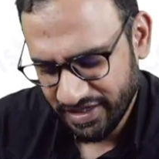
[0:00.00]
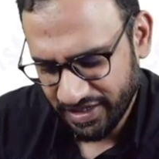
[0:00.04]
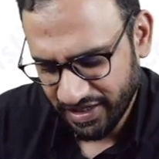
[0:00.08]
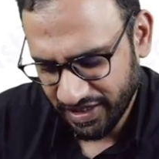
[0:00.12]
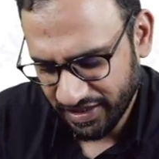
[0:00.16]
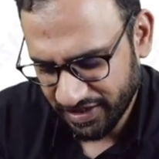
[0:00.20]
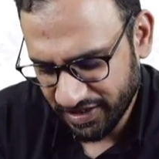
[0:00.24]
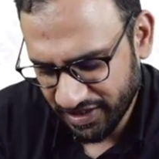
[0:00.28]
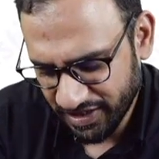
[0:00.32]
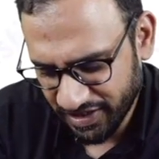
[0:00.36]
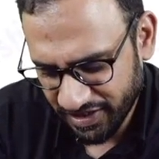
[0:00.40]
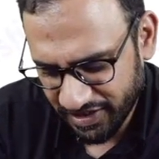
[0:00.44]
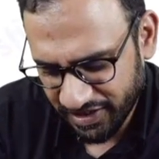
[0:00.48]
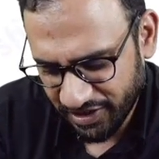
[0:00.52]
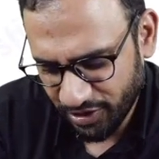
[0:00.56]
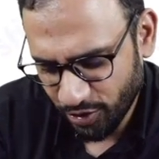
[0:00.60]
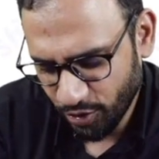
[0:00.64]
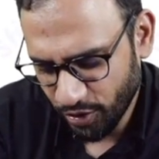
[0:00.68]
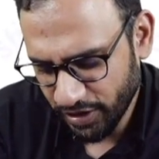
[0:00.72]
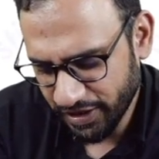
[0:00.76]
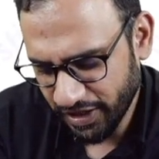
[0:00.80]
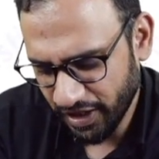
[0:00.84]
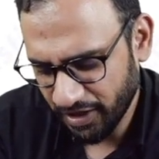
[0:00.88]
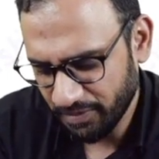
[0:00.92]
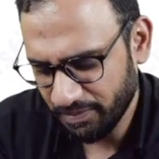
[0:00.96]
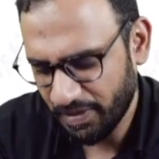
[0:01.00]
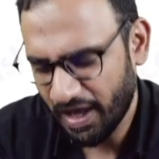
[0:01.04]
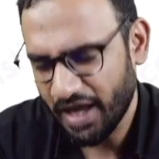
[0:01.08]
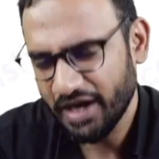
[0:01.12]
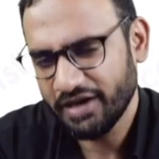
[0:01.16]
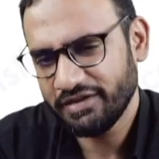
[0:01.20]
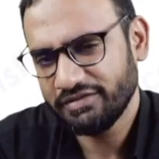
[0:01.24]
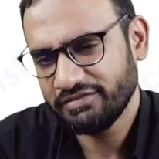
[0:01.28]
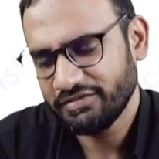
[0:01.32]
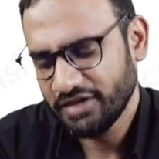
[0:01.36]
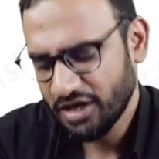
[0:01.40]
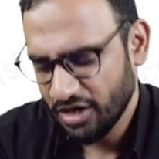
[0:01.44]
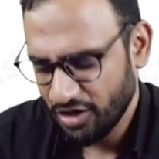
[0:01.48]
A 30-year-old young man,
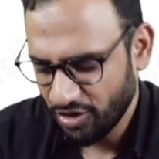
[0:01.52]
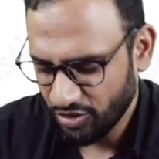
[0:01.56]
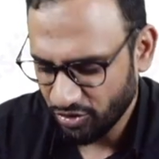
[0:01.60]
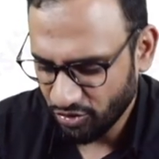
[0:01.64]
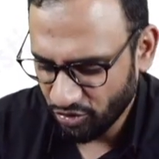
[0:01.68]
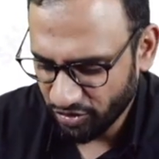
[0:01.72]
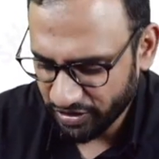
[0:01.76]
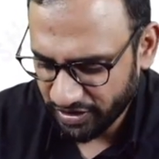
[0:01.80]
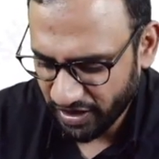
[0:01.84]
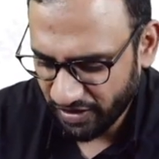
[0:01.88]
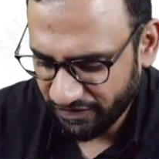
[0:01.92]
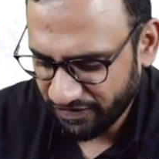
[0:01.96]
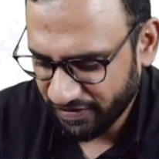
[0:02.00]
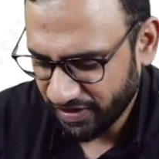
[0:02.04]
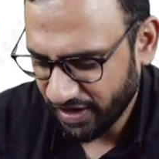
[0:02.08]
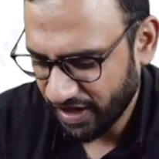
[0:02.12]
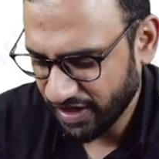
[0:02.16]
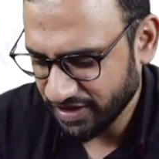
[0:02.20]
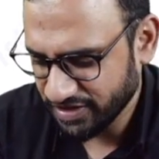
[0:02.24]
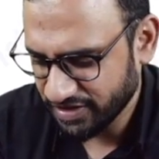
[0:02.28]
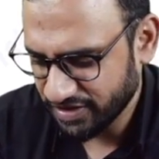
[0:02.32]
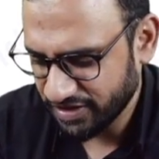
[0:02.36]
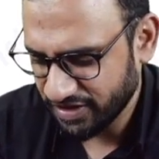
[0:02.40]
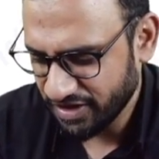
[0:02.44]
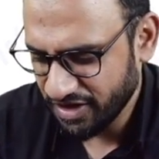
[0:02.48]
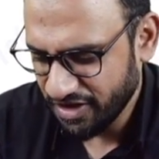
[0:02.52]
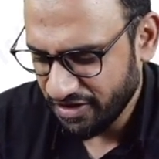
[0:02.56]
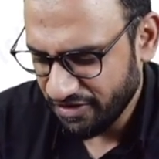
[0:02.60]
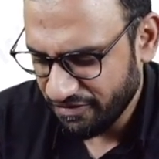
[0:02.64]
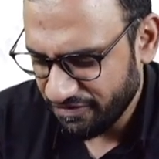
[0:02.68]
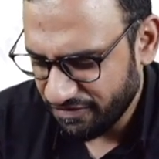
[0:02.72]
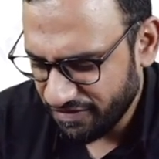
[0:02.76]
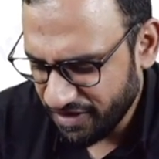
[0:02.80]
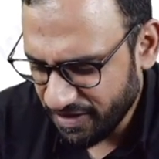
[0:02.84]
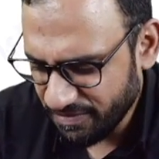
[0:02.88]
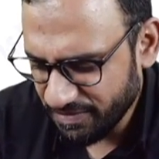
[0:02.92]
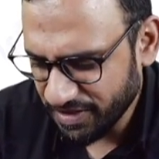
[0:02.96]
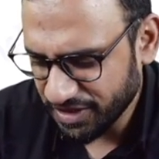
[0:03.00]
road traffic accident,
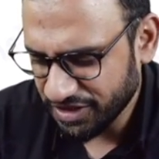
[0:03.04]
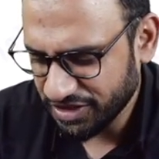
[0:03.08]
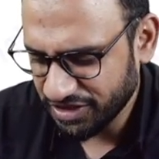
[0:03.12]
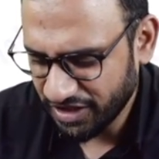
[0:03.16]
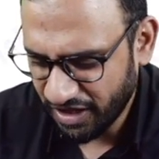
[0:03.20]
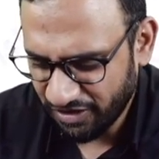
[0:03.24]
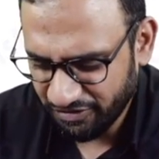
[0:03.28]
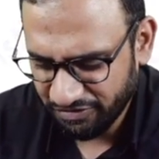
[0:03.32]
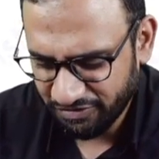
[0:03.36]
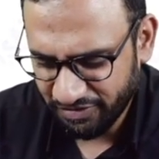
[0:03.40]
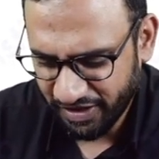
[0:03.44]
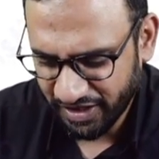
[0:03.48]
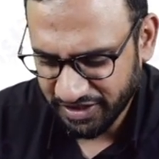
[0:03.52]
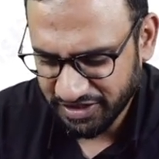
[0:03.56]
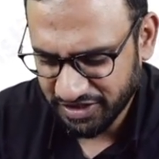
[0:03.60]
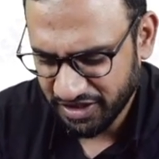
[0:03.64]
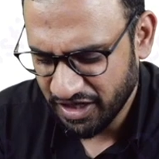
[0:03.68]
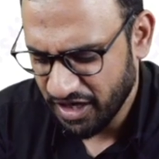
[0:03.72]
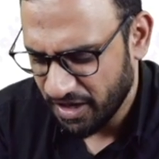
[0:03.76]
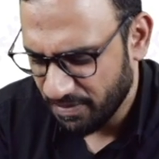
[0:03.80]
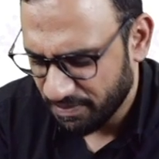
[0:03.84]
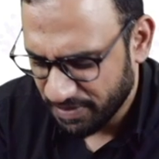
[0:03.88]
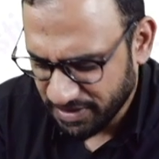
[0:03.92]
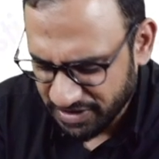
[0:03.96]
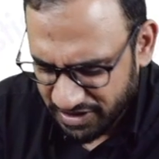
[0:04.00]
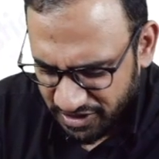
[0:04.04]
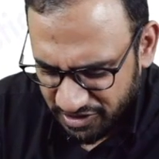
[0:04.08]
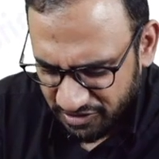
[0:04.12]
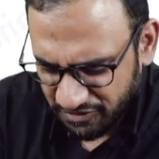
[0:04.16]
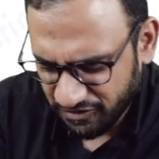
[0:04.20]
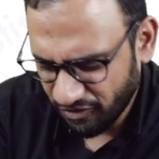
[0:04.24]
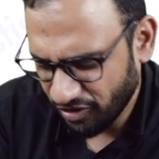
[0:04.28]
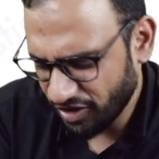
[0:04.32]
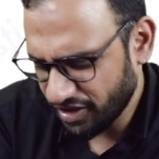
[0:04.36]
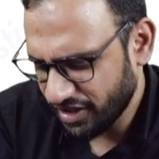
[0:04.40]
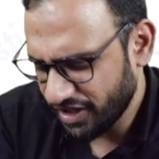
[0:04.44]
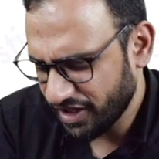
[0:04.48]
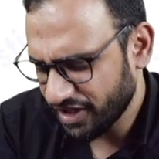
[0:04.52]
femur shaft fracture, presents
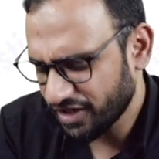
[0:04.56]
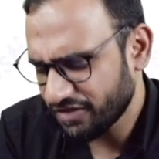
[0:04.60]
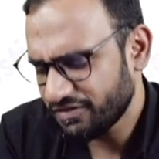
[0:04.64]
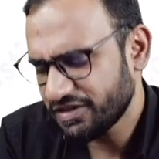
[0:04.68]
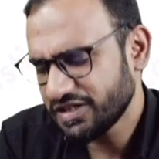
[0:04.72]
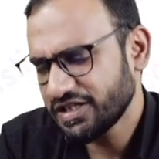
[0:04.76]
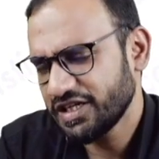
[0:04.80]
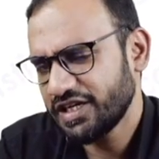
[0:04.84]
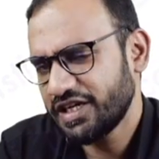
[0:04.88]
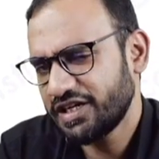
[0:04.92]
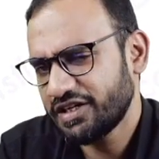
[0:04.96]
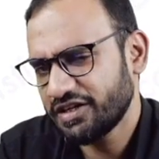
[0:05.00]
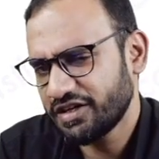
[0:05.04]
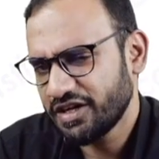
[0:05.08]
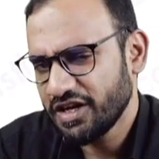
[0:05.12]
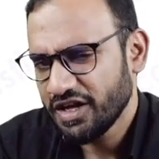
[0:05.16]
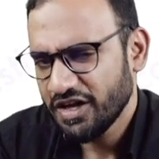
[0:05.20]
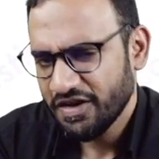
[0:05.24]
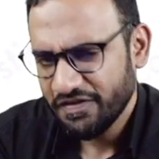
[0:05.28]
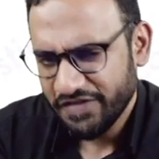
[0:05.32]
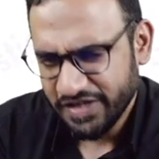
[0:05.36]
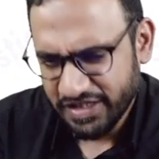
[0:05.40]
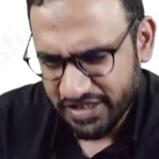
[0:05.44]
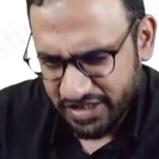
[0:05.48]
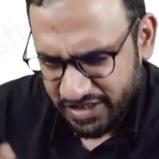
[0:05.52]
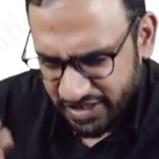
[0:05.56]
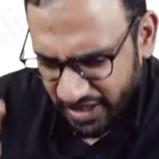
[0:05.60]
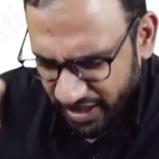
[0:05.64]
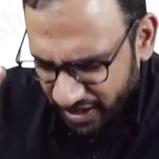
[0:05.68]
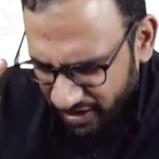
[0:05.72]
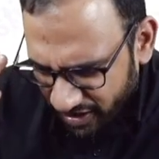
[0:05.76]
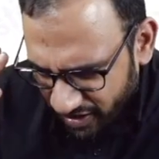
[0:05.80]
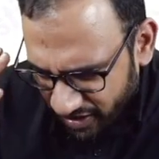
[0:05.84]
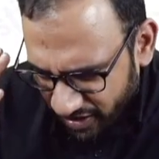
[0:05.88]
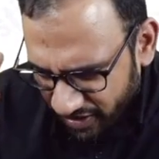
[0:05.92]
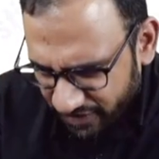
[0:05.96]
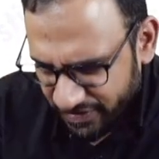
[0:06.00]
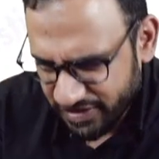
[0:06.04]
48 hours later with
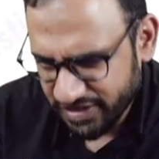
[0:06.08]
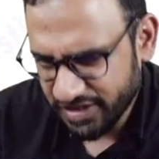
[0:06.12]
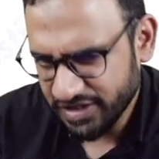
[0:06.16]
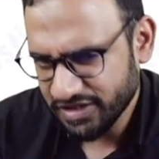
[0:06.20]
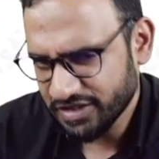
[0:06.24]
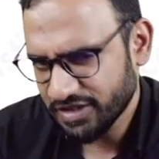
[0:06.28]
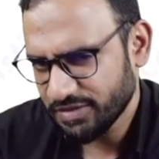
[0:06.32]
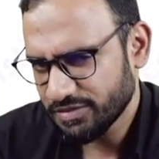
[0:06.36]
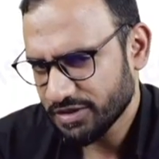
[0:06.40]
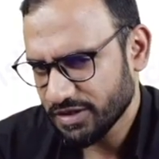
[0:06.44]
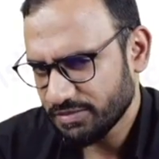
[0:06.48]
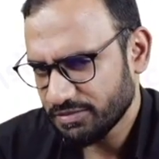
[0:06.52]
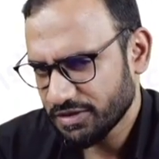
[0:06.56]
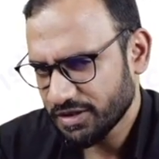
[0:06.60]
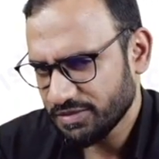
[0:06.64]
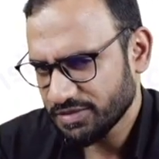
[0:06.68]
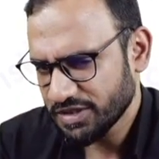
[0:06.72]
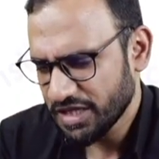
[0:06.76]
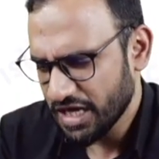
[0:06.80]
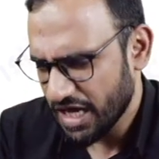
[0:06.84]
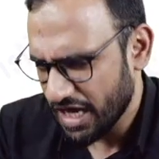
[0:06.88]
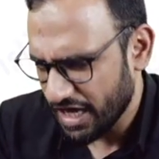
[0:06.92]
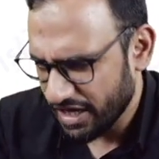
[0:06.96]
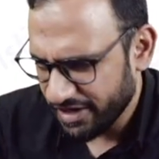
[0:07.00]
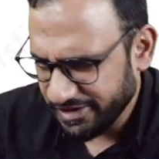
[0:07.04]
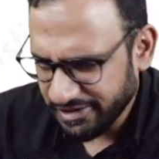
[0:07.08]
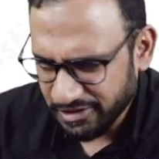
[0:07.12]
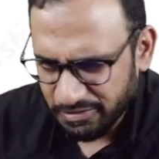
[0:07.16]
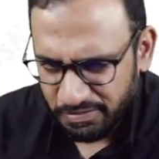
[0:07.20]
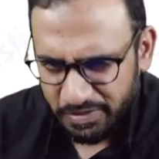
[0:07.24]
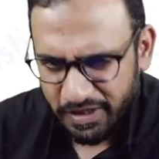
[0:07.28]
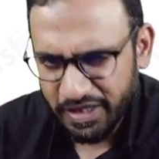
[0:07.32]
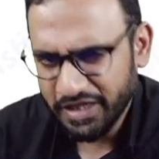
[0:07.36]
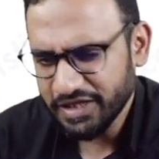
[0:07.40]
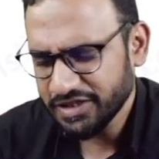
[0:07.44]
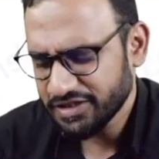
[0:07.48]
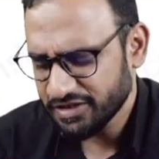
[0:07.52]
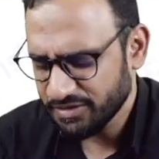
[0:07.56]
central nervous system symptoms,
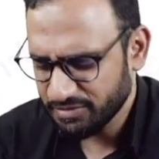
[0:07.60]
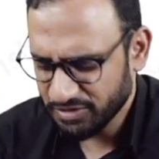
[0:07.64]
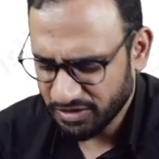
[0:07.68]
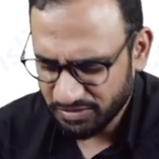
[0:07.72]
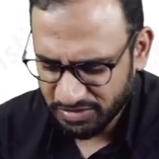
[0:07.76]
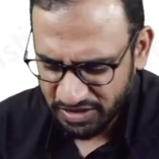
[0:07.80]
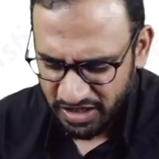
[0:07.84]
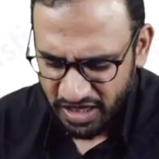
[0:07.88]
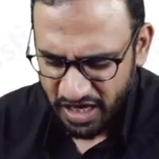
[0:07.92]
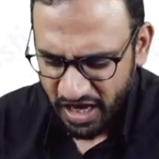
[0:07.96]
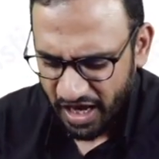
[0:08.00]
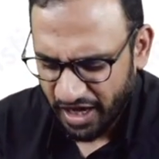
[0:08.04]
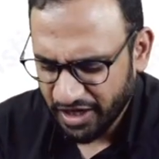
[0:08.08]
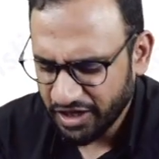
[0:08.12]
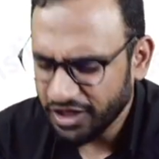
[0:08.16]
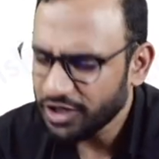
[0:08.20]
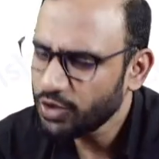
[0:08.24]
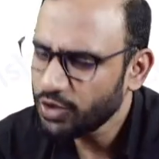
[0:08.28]
respiratory symptoms and